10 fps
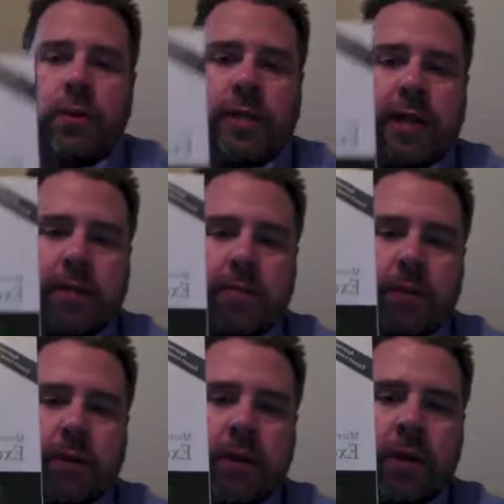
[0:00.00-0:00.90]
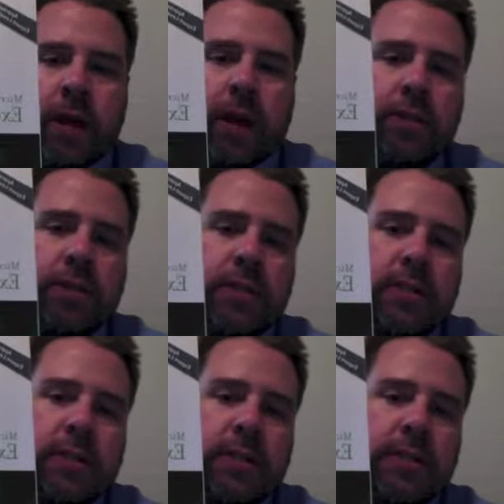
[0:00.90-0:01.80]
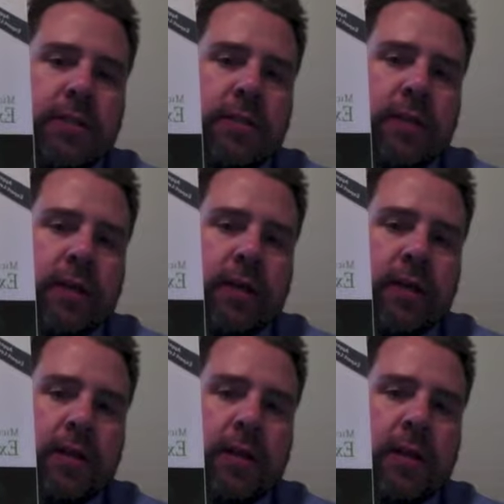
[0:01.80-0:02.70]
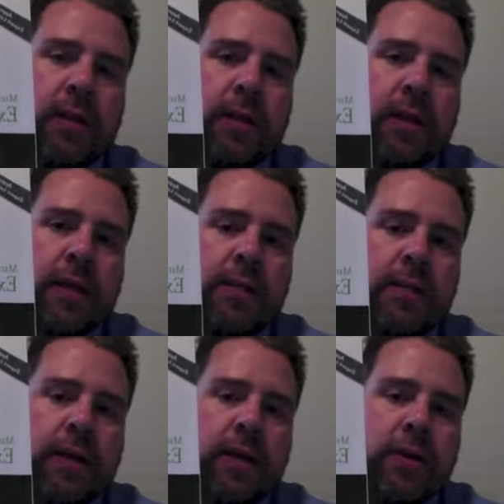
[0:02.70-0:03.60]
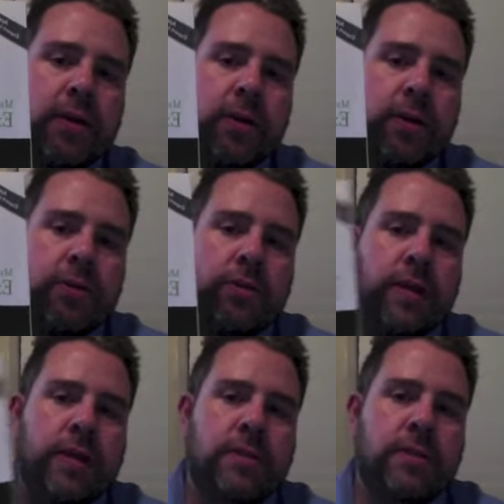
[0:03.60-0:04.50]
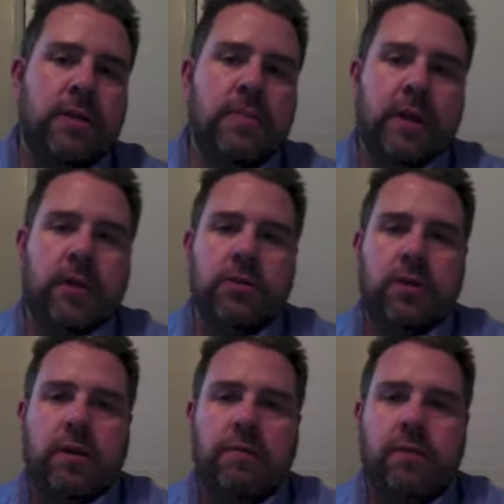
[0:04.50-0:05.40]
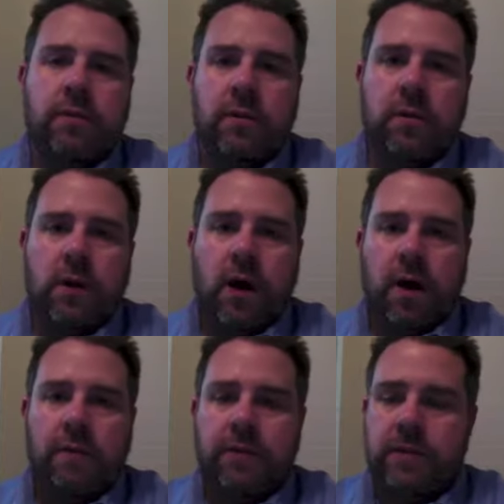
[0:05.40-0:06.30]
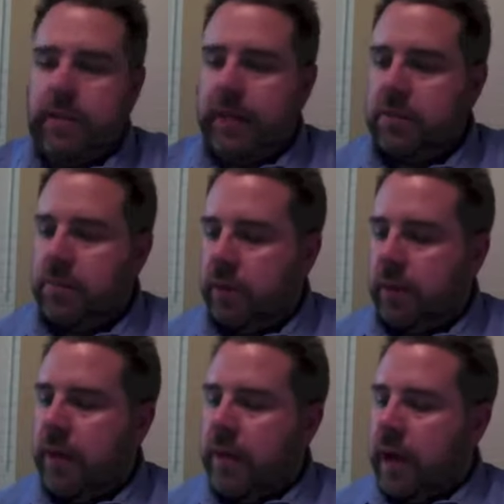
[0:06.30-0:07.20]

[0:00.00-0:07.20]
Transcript: textbook, and as you can see, this is the Excel 2010 Microsoft Office textbook,